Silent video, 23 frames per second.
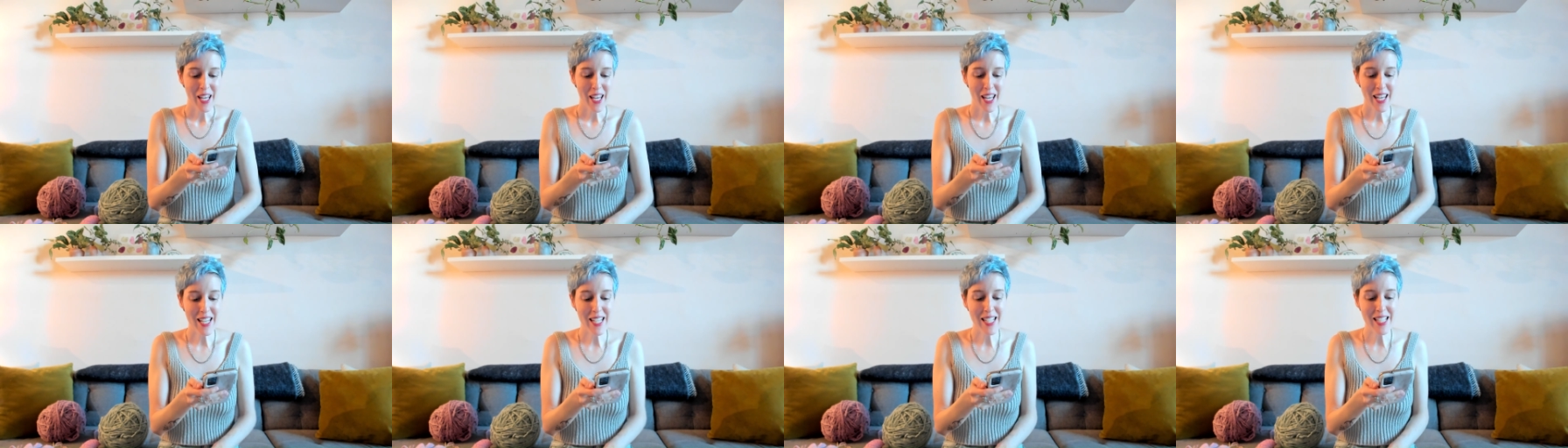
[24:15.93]

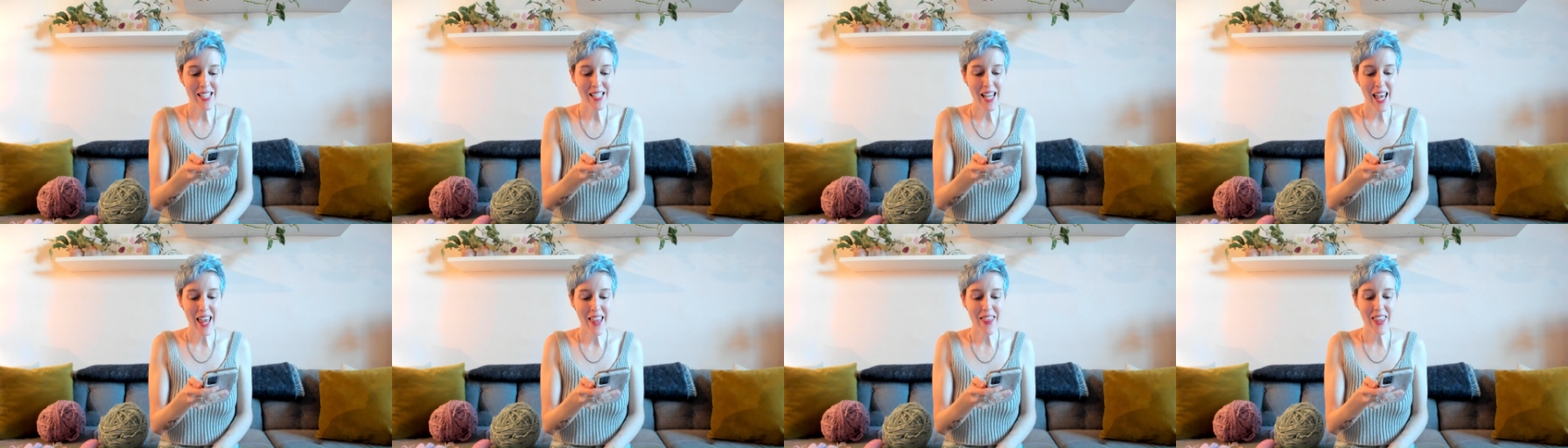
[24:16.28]

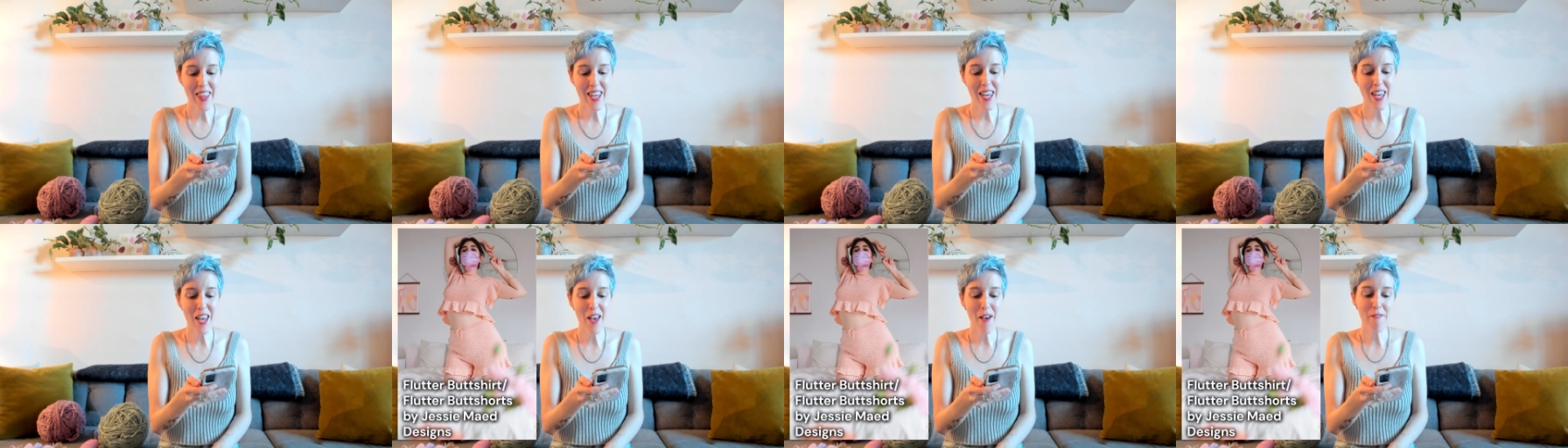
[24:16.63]
is
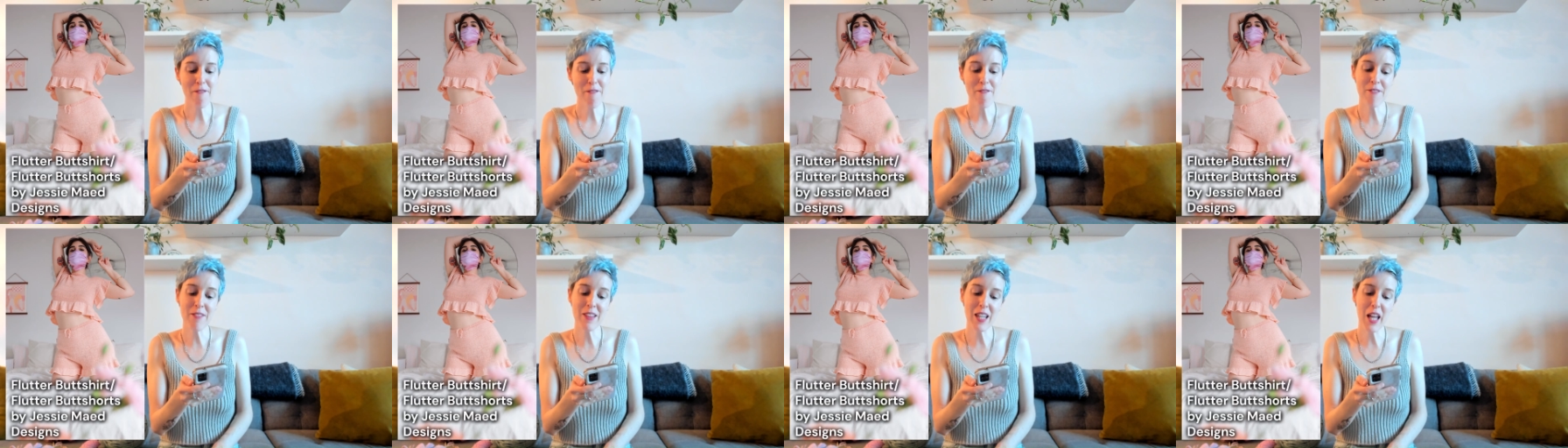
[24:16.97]
the
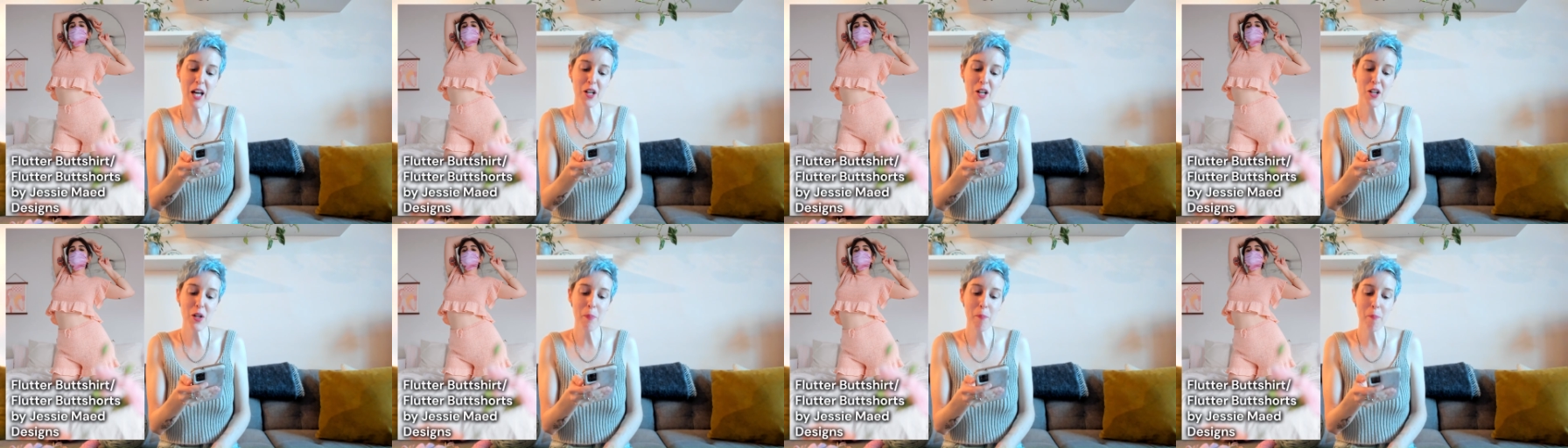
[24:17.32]

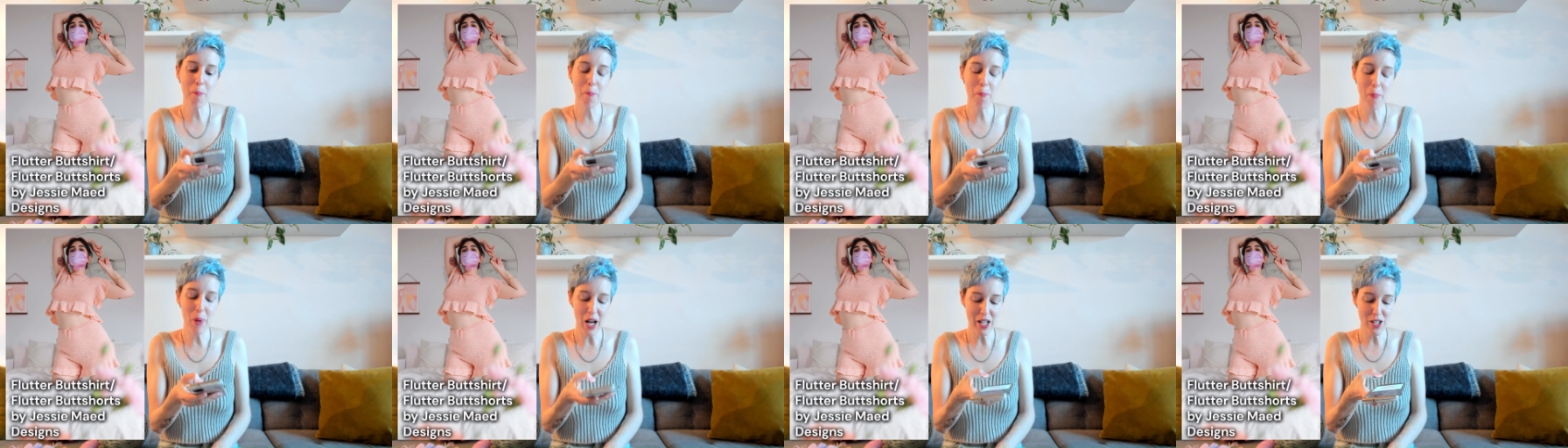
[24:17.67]
flutter
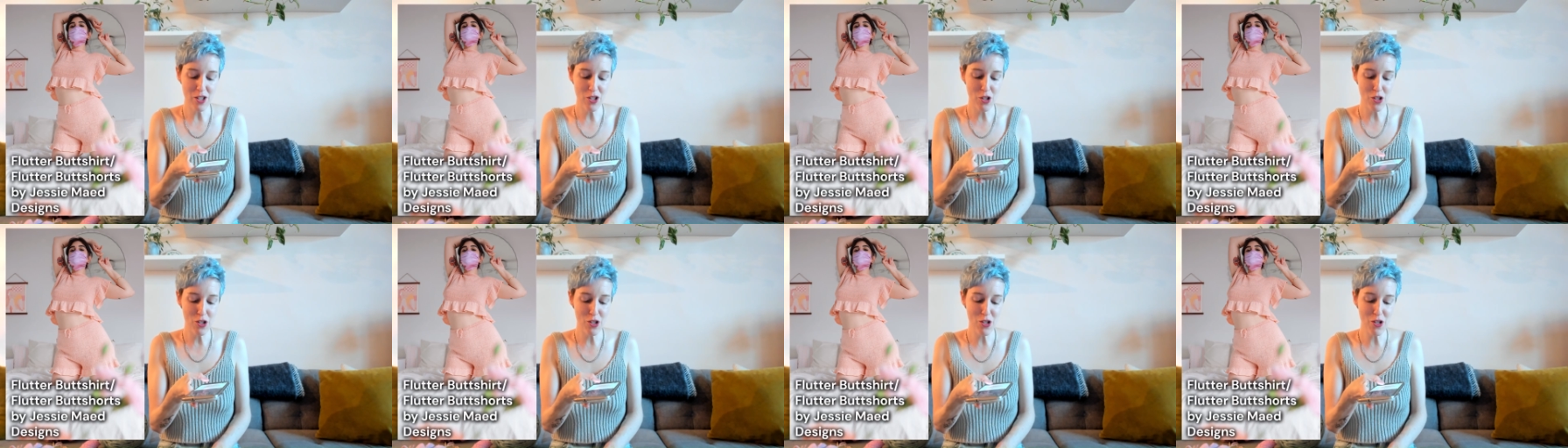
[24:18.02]
butt
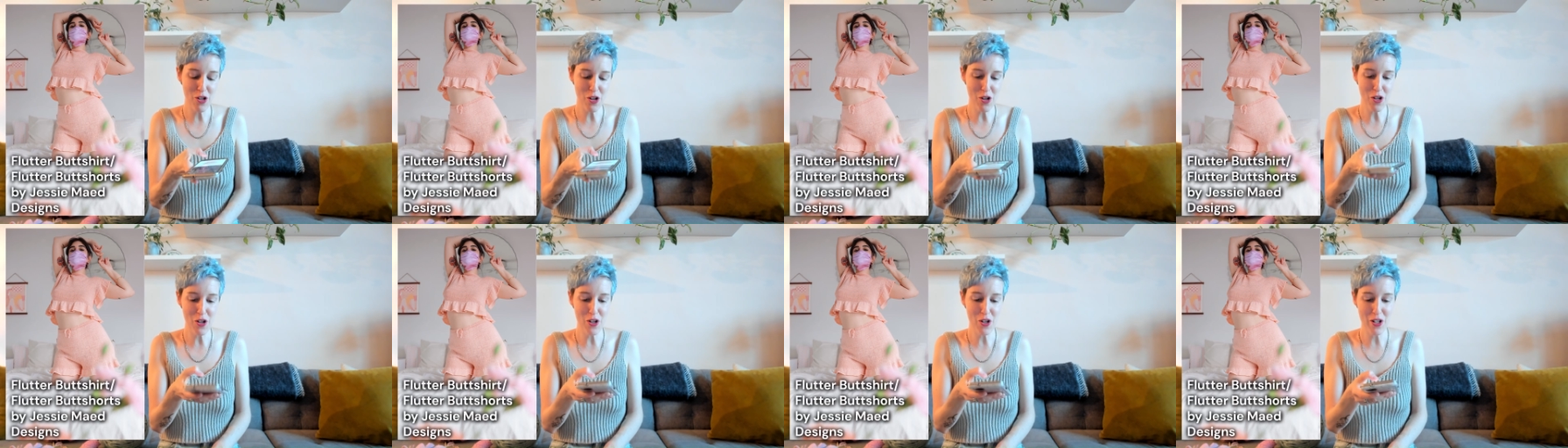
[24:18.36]

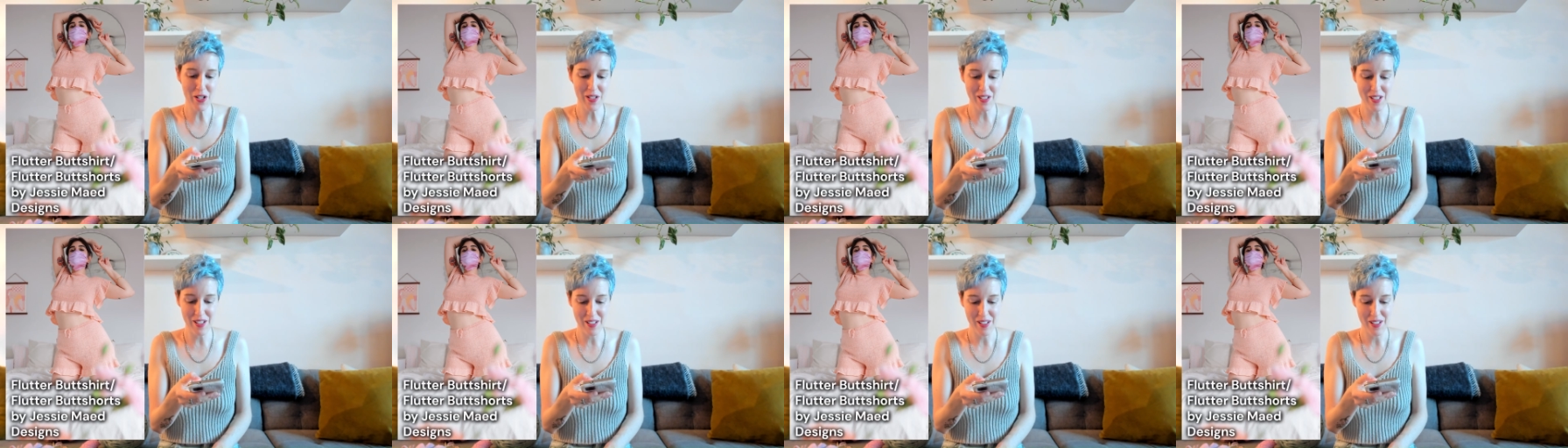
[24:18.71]

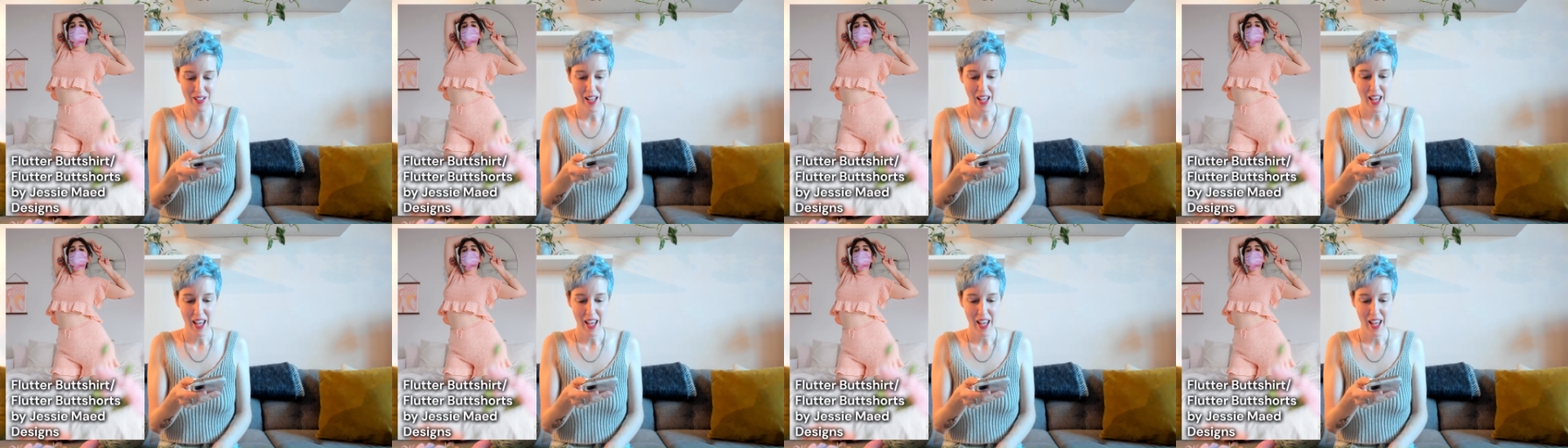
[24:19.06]
shirt